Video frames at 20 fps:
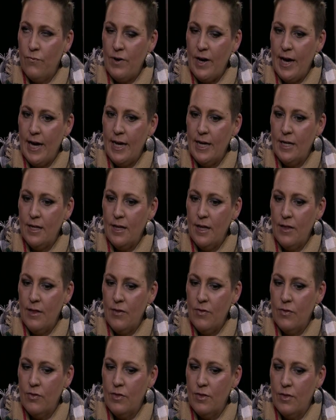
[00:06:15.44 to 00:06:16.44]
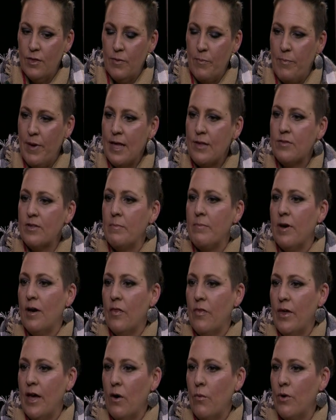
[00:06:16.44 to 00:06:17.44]
find the best
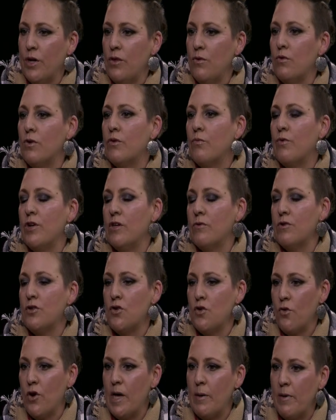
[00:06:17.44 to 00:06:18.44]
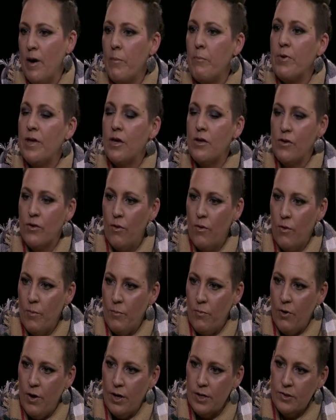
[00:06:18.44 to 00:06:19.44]
about that? What do you What do you enjoy about being your
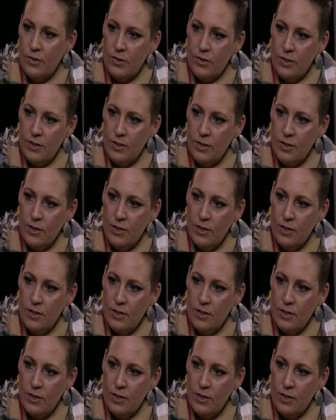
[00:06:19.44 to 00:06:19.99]
own boss?